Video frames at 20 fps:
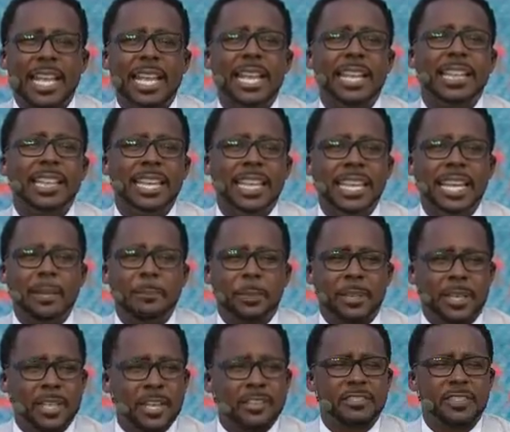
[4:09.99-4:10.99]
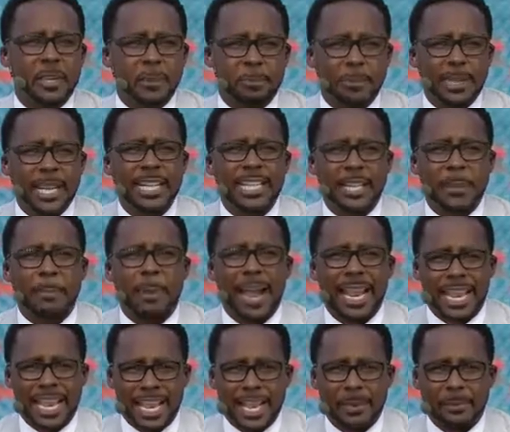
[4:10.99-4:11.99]
And then because they're playing in
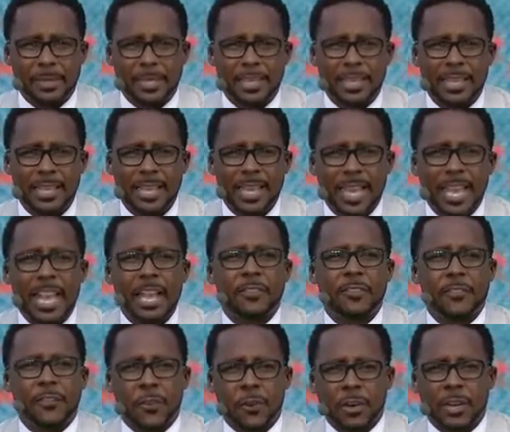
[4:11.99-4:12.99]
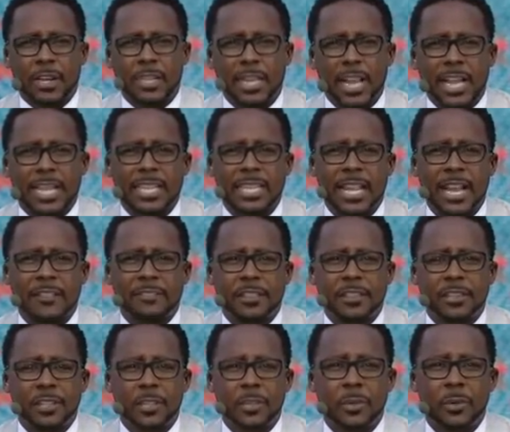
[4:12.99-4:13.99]
Miami at 4 o'clock in the
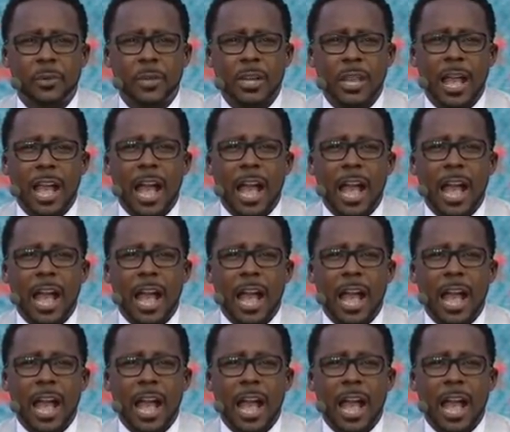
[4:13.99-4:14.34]
afternoon,